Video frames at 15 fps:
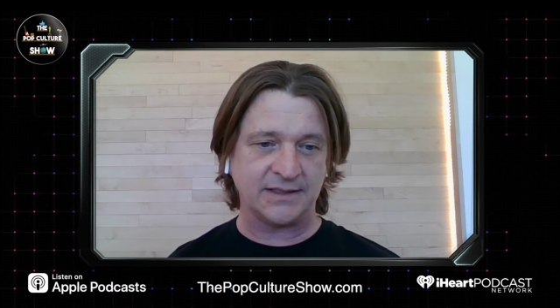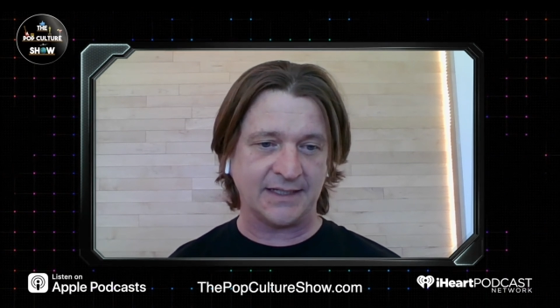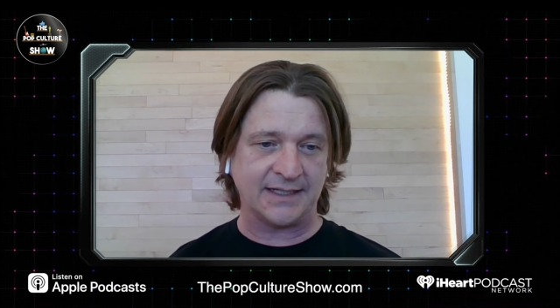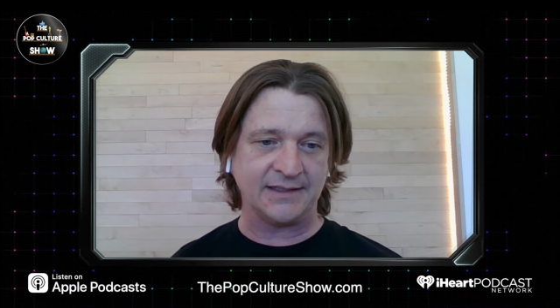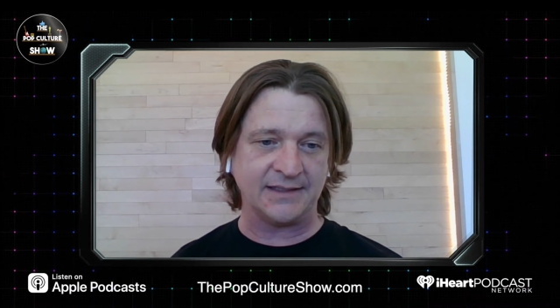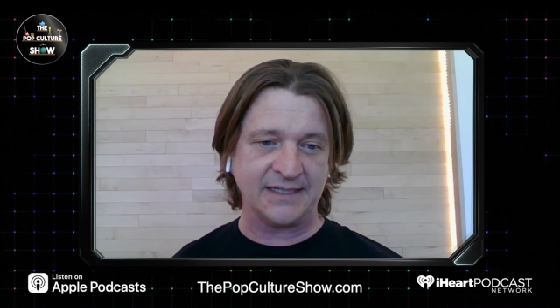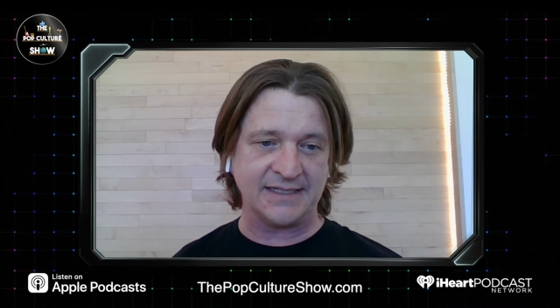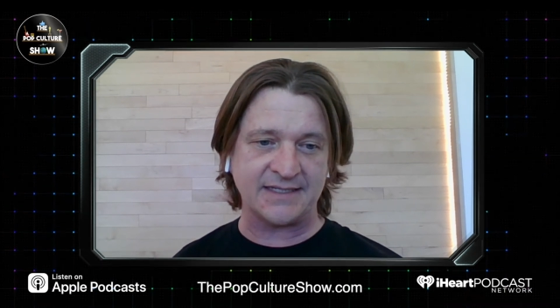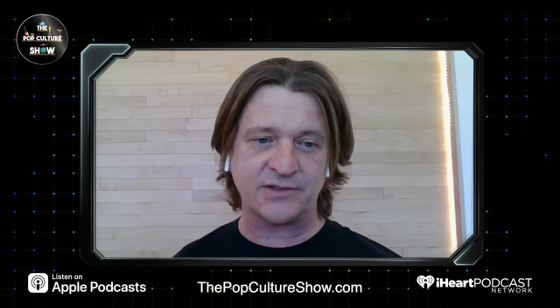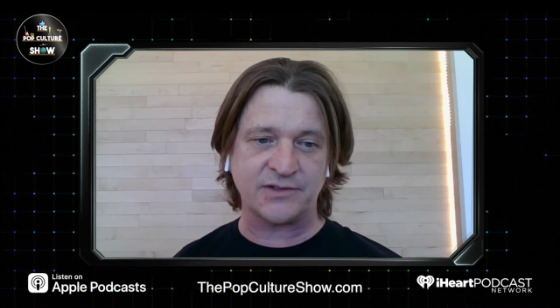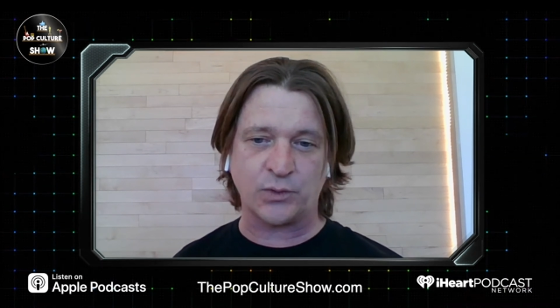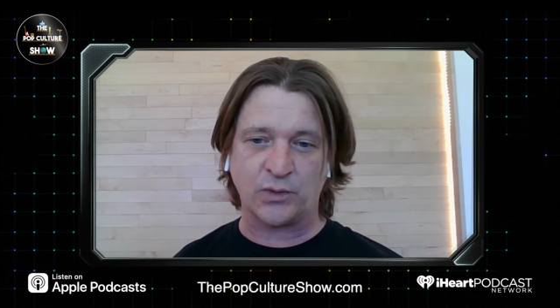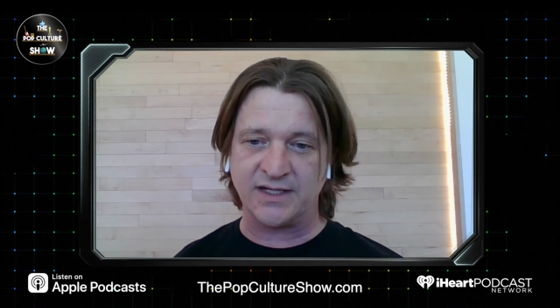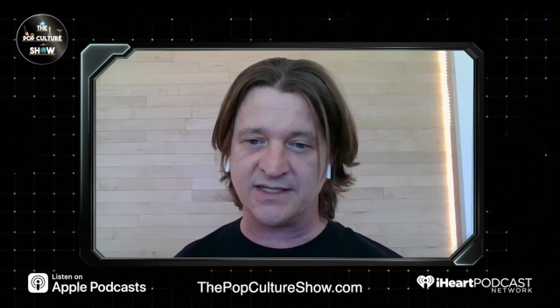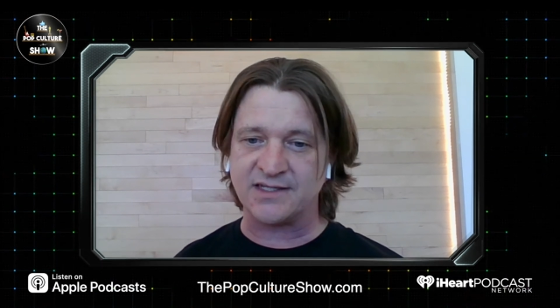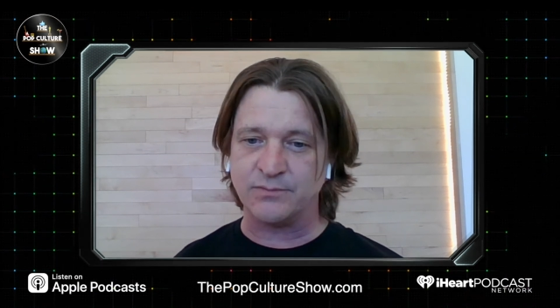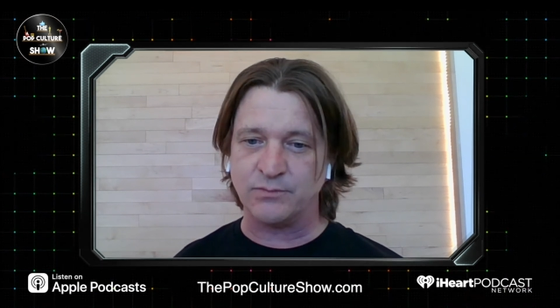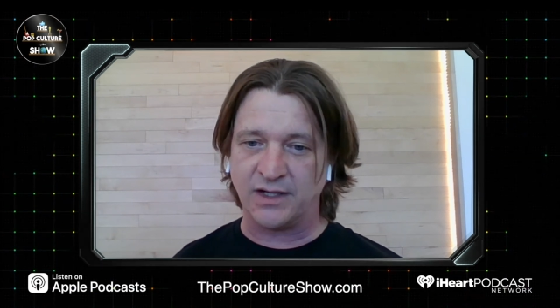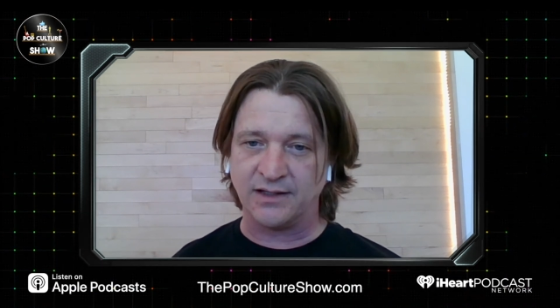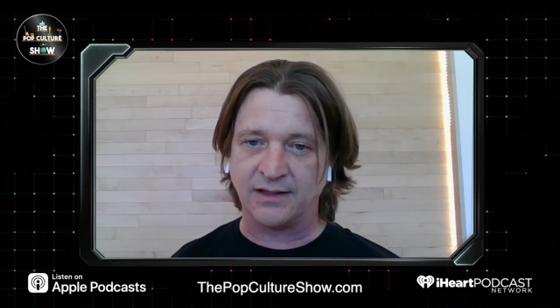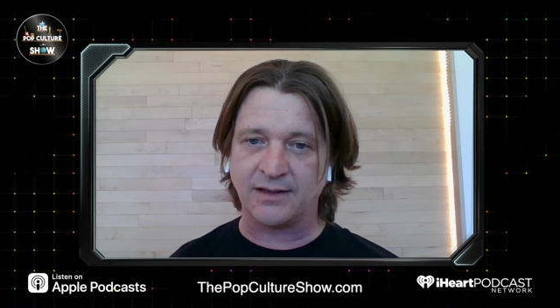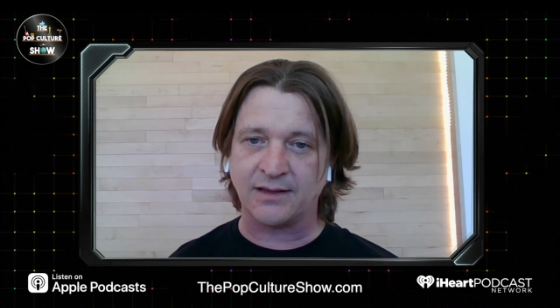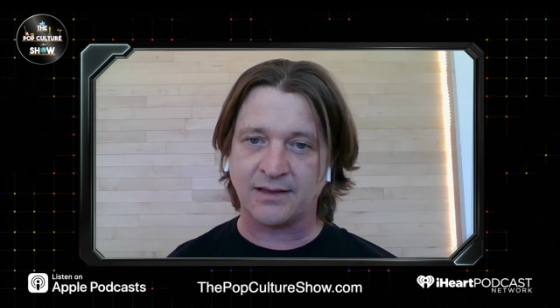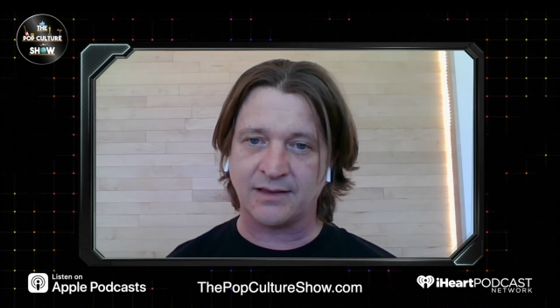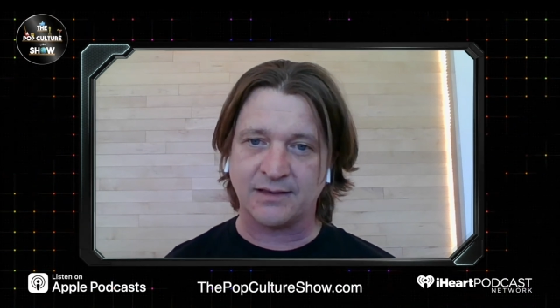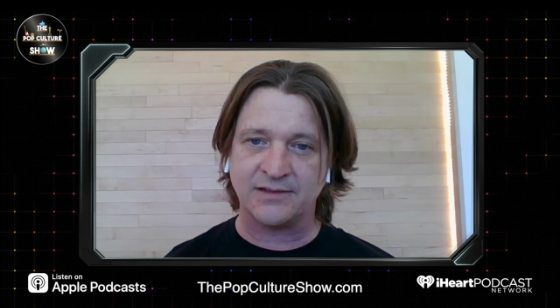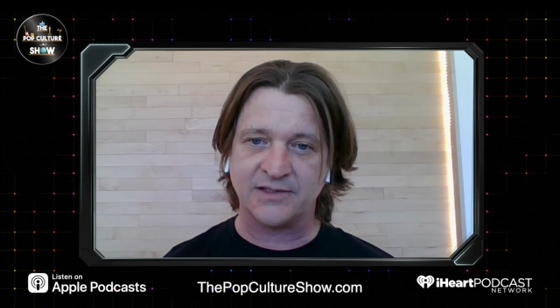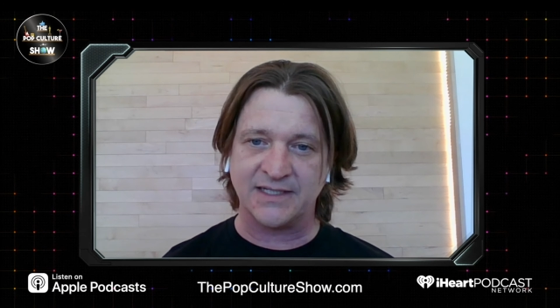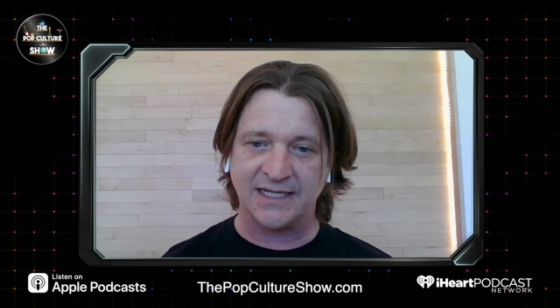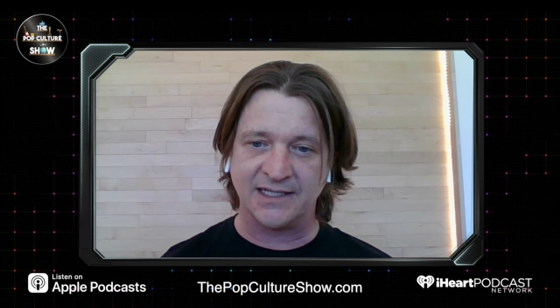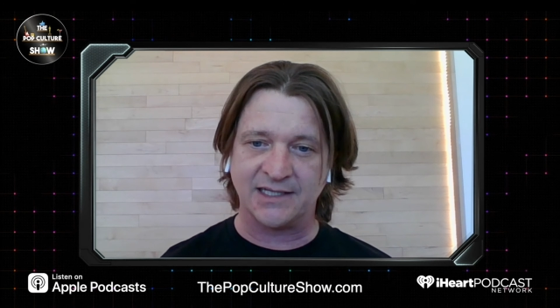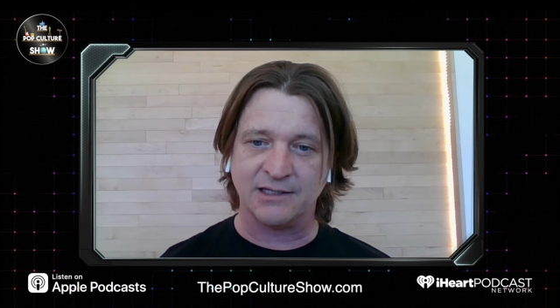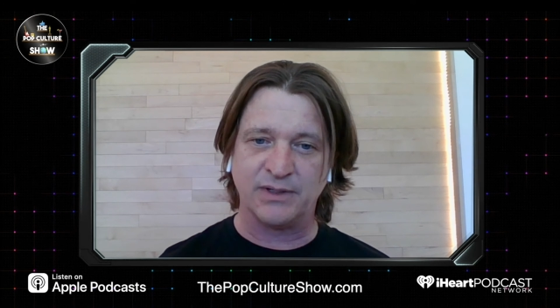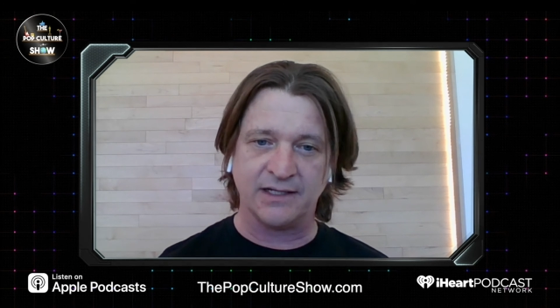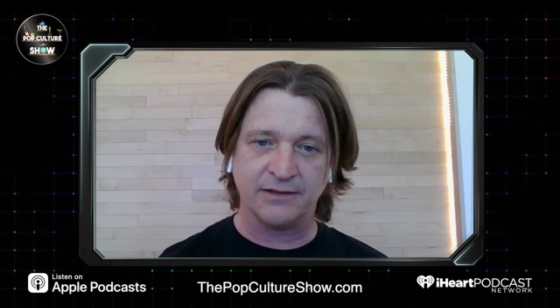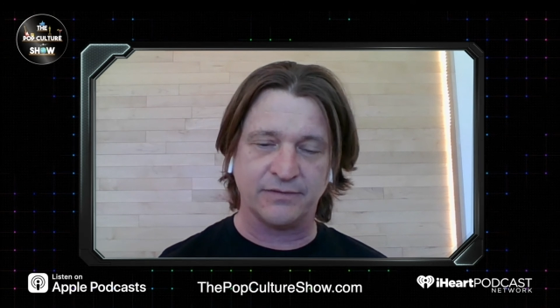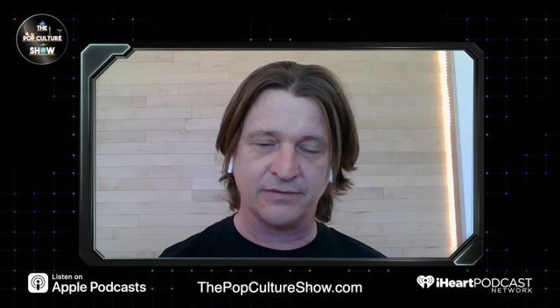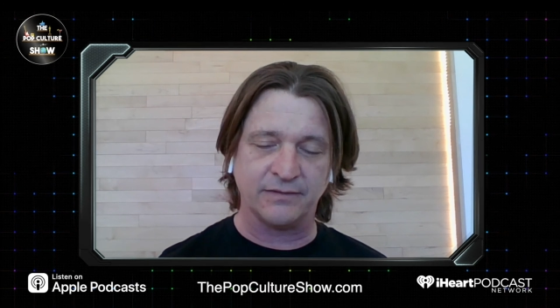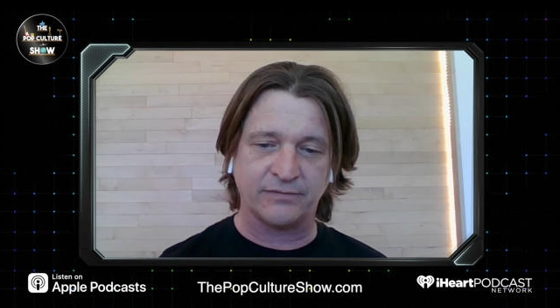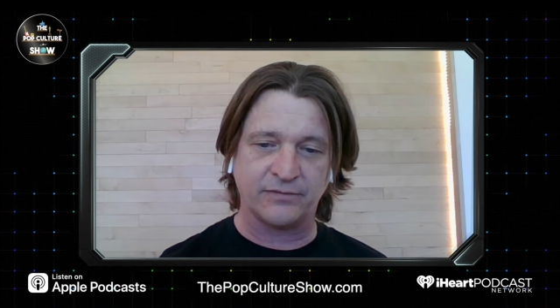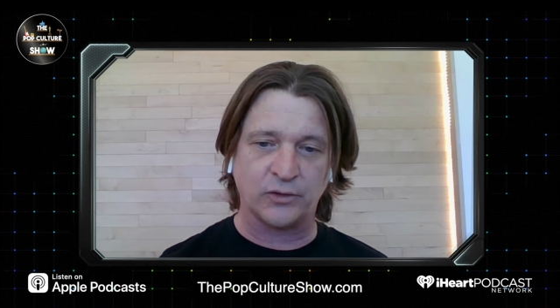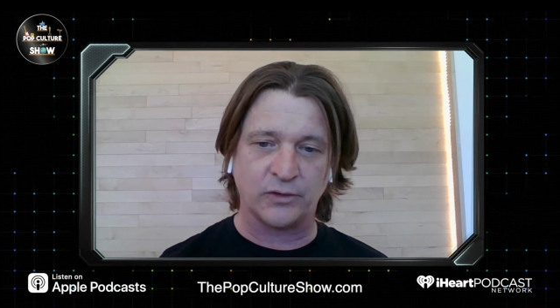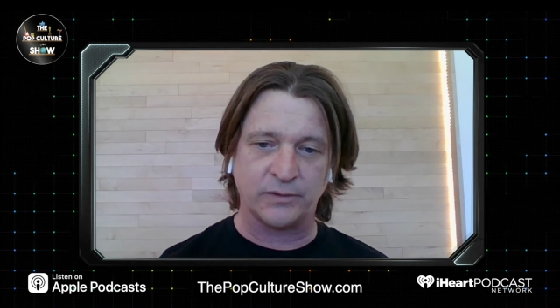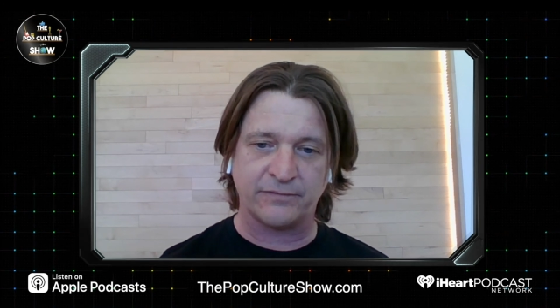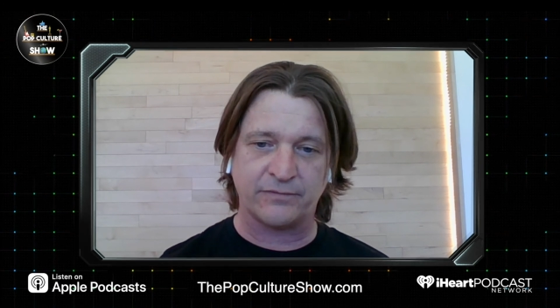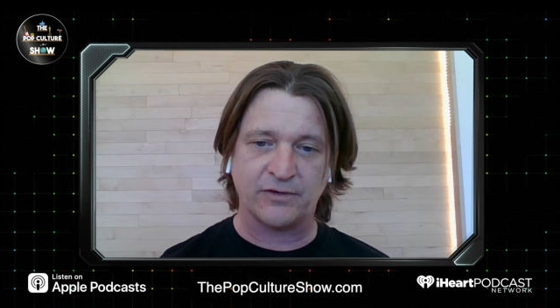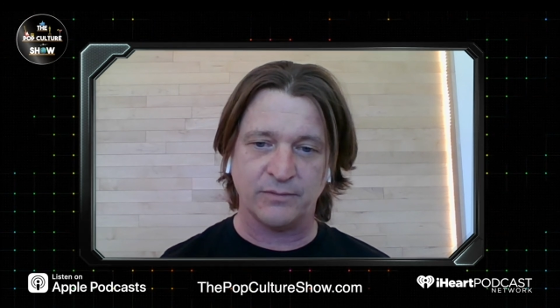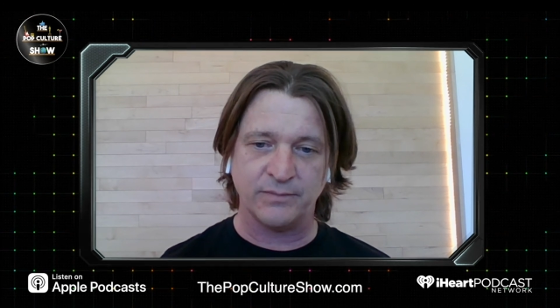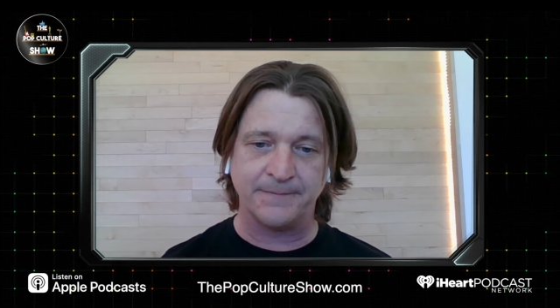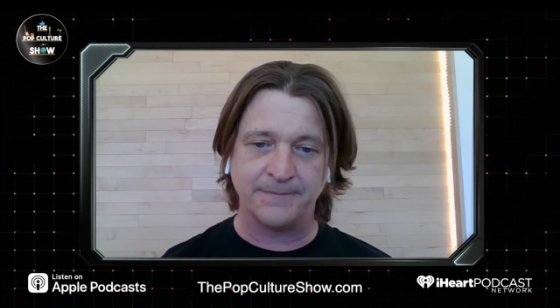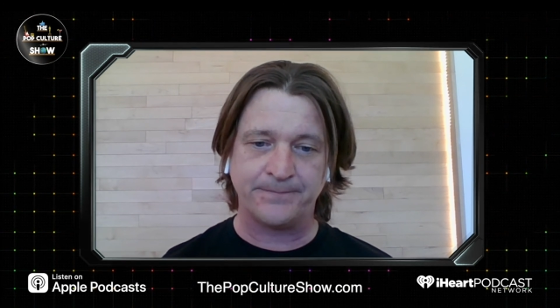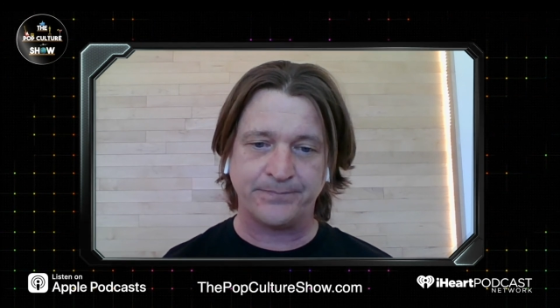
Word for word: at least twice a month to get the benefit for, from it.